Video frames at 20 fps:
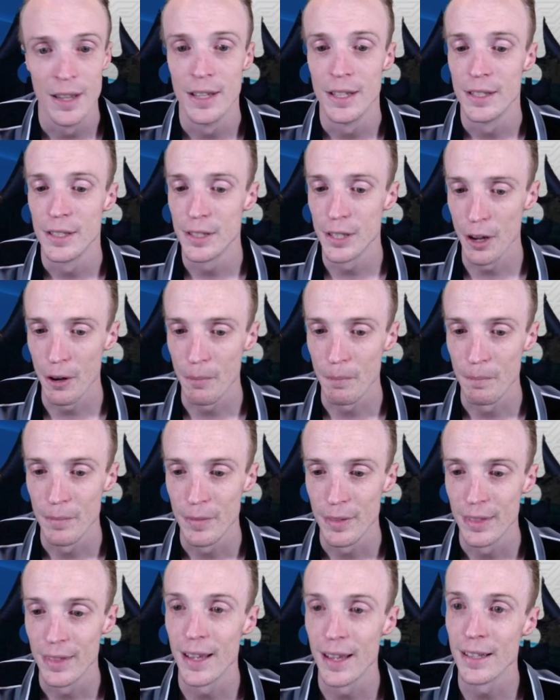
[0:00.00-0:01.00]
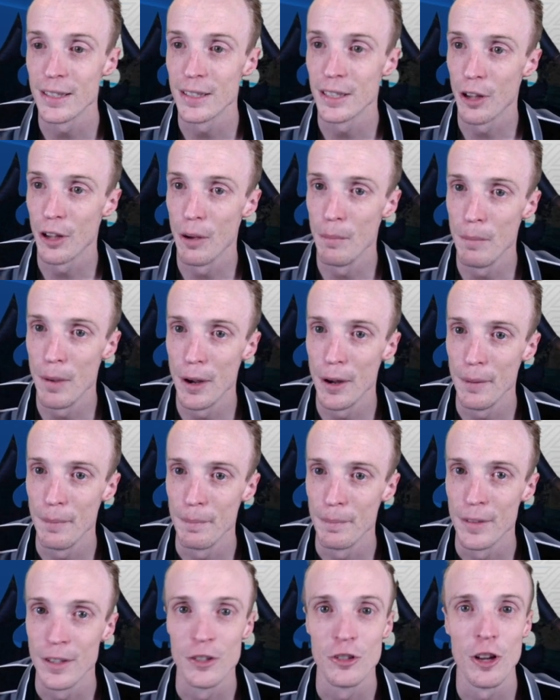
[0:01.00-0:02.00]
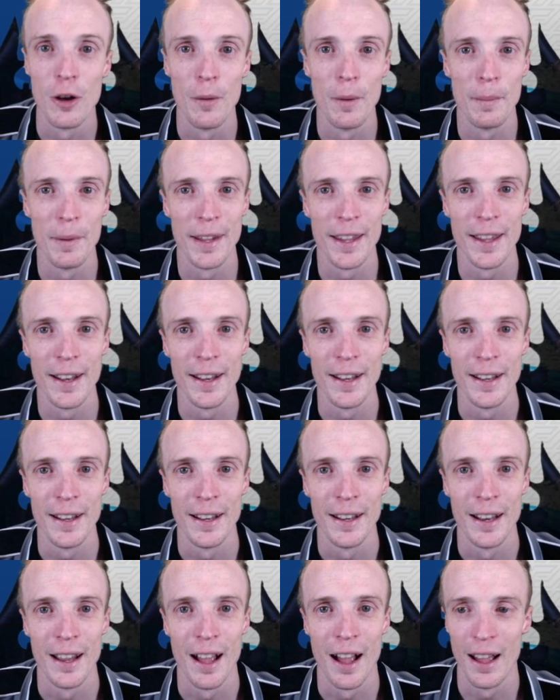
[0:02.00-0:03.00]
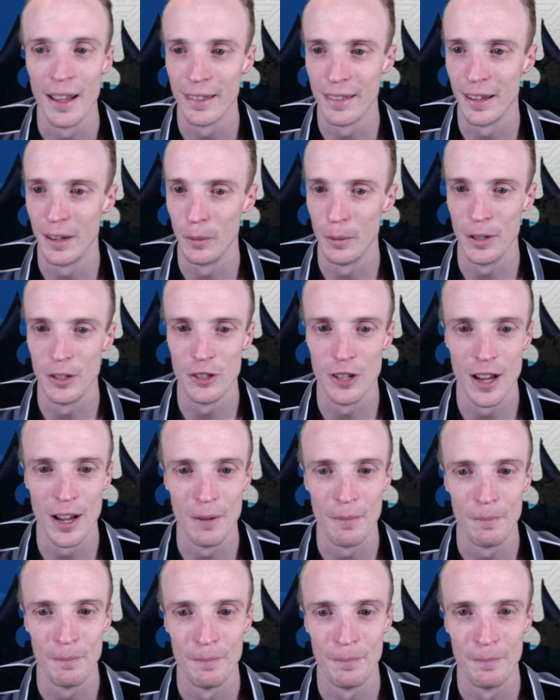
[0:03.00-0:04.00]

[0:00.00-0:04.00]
So, that's the combo. Shall we begin? I think we shall.